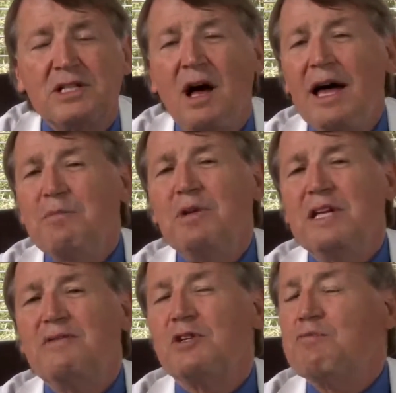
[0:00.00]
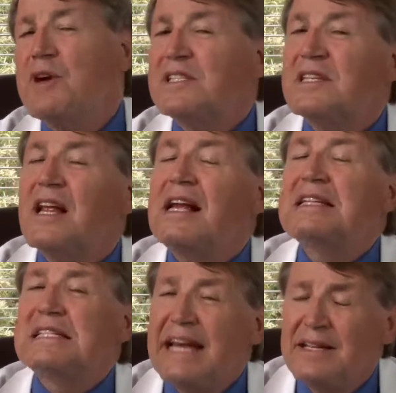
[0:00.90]
I believe suppressed
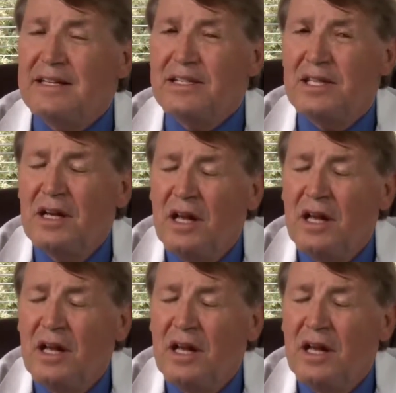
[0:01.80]
sadness